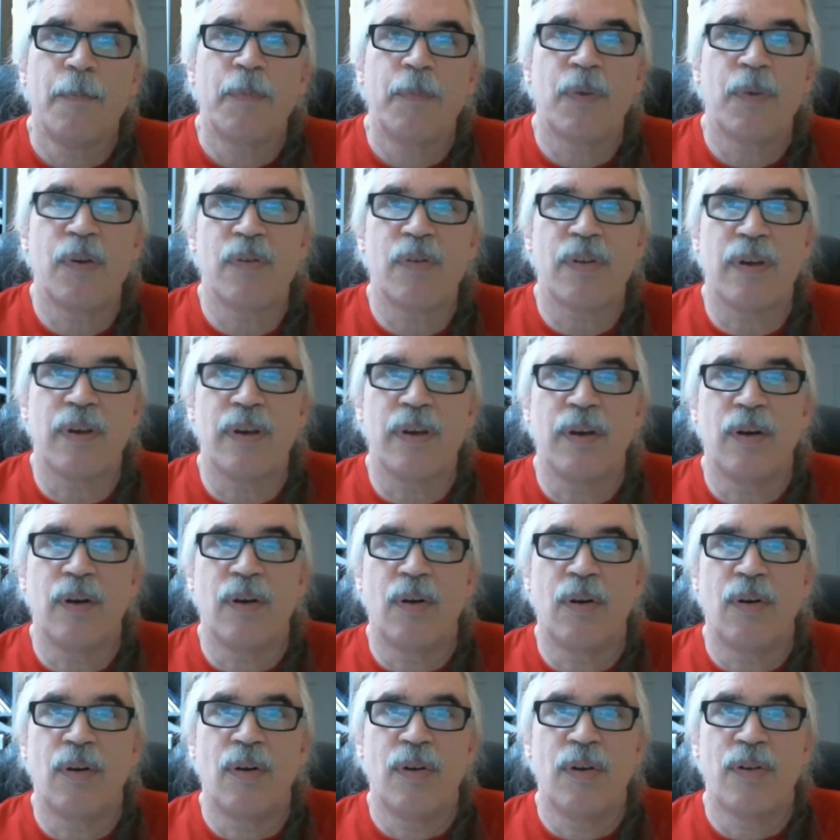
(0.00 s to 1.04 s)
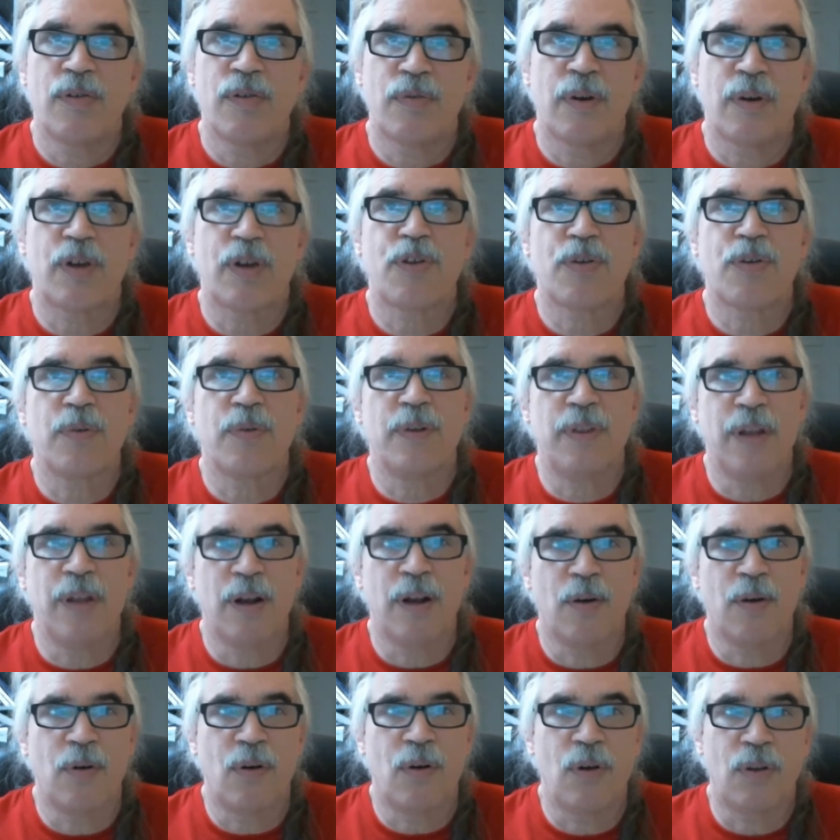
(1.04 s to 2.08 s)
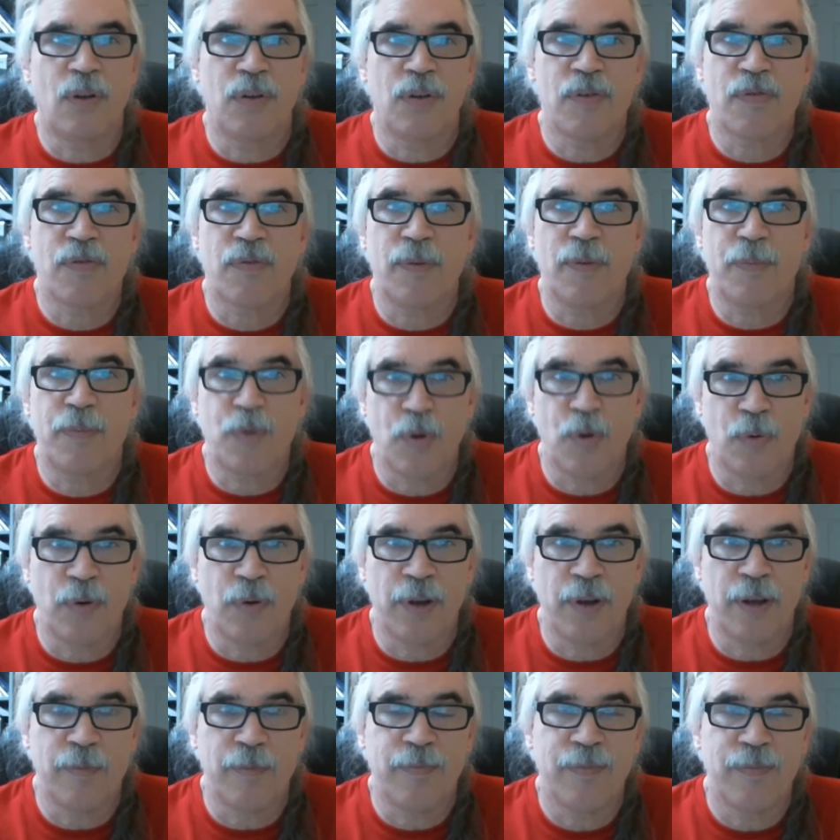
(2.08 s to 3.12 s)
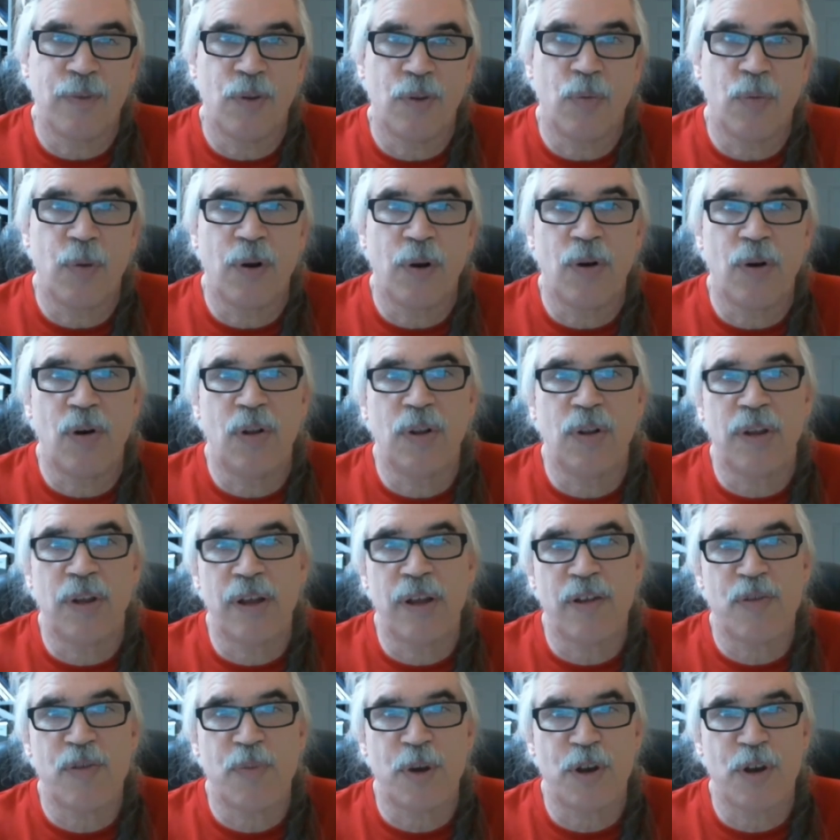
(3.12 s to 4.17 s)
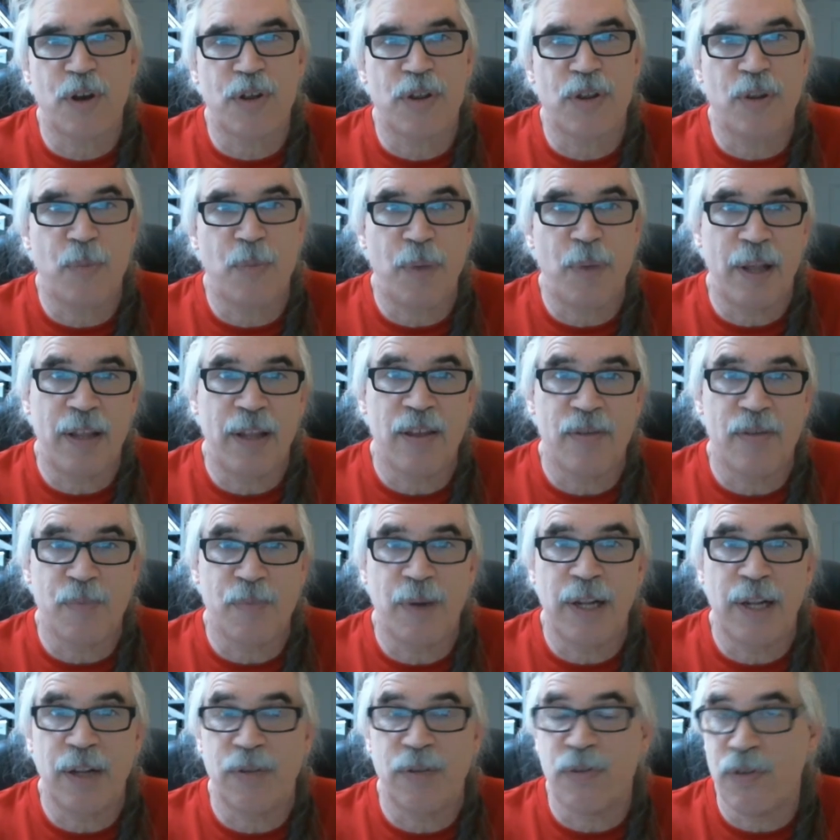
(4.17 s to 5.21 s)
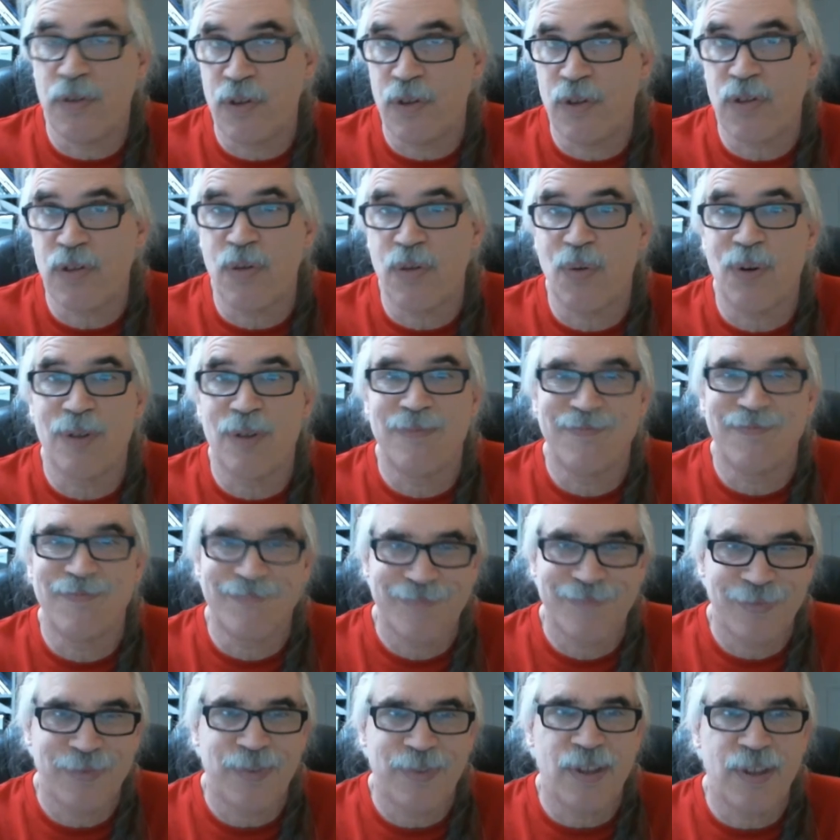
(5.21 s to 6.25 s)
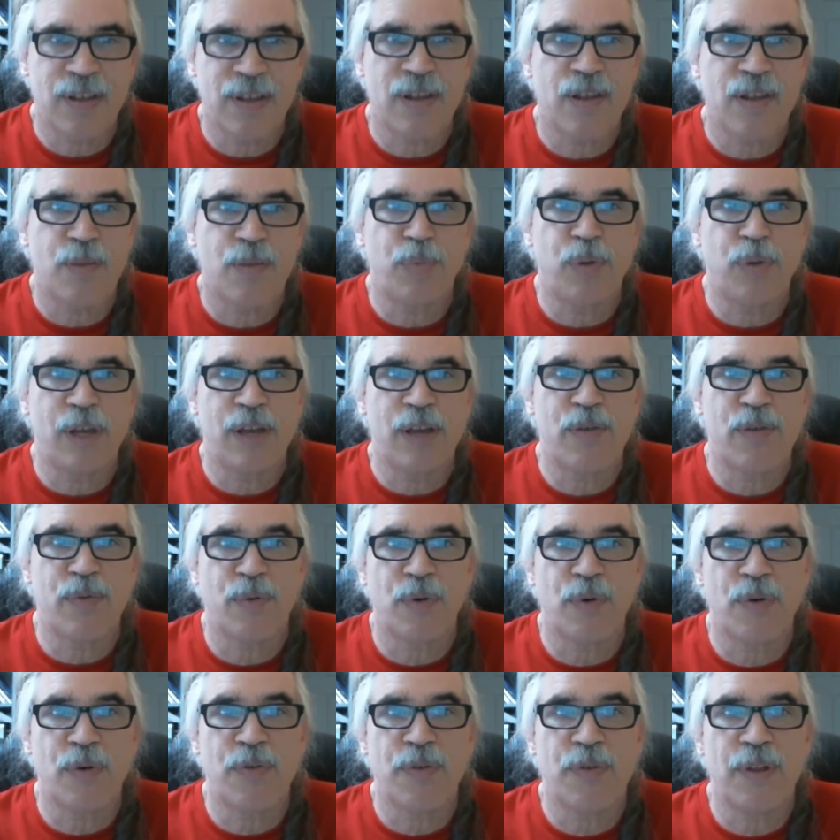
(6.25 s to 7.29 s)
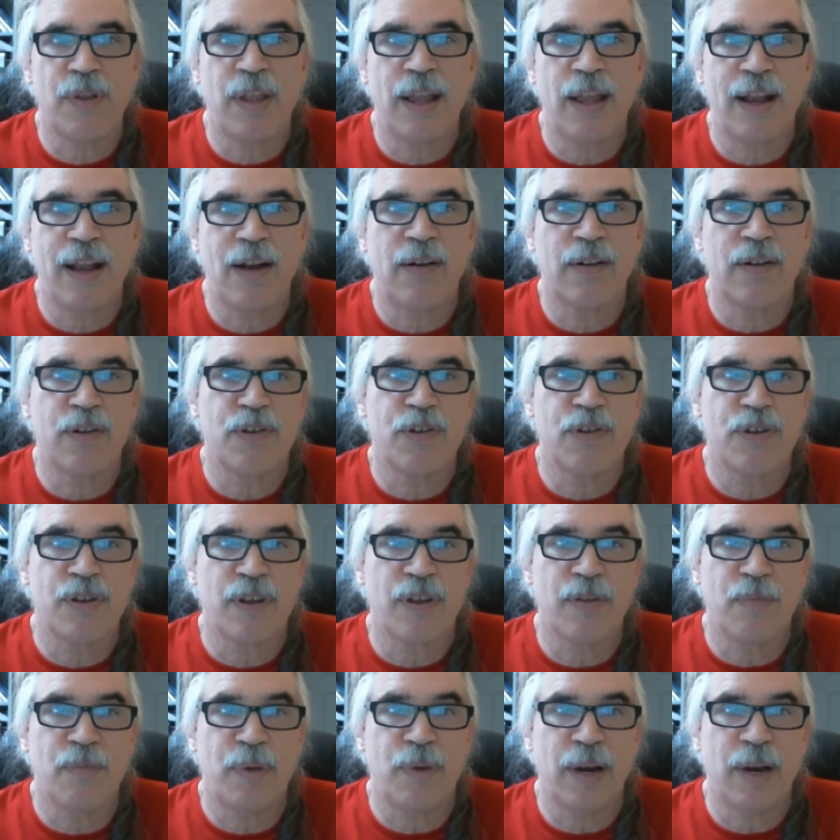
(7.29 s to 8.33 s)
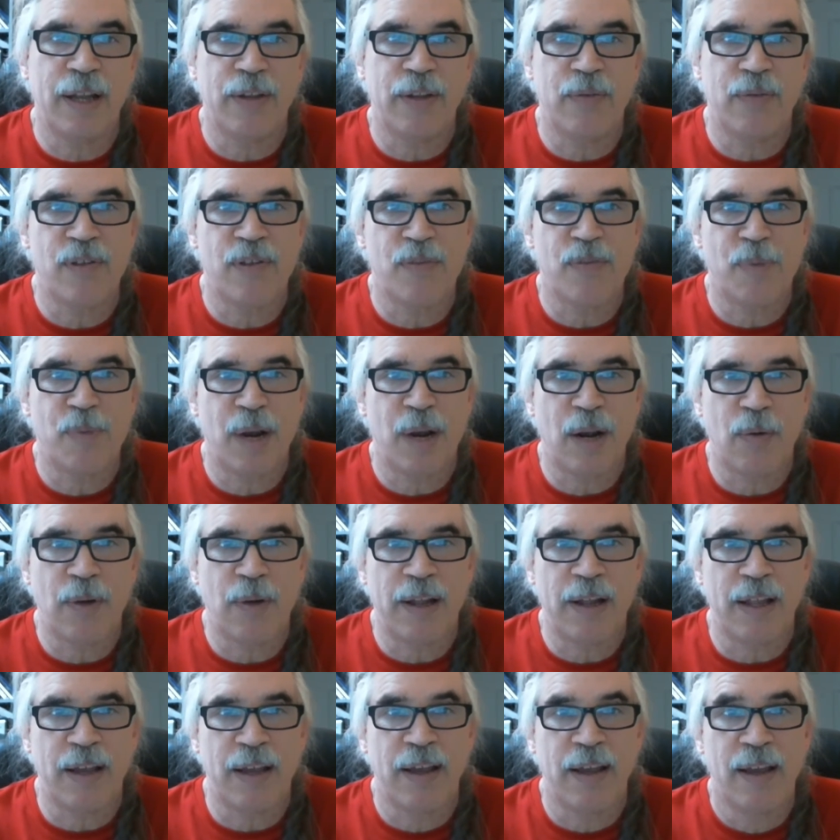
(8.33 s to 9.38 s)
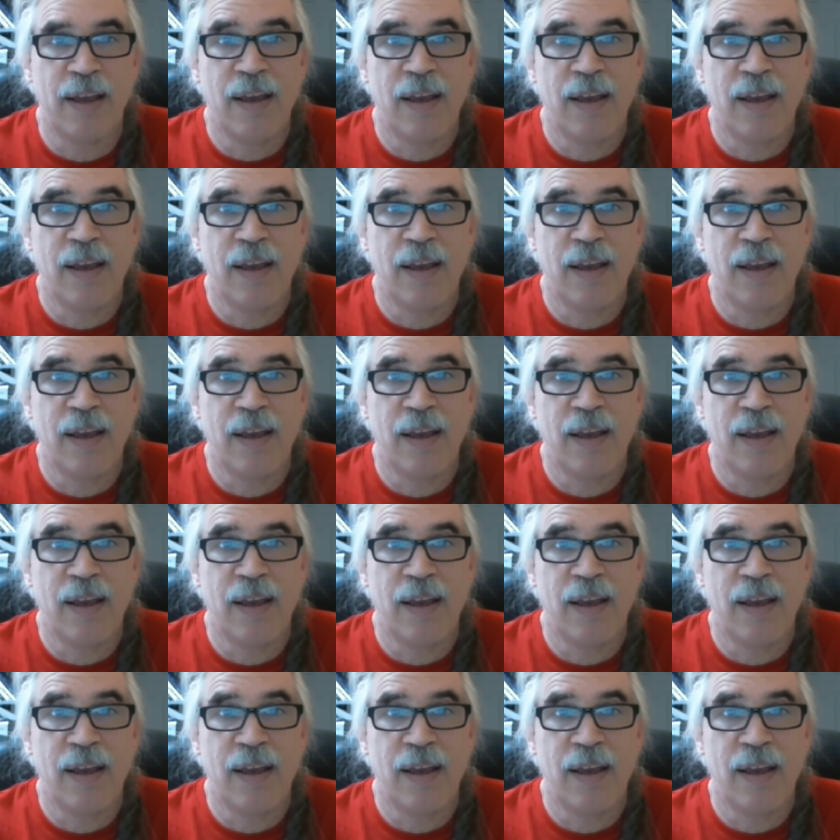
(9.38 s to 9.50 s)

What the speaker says: There's a structure in there called the Scriptorium. You'll recall the expression, the pen is mightier than the sword. This is a place where earth and air energies combine to inspire writing.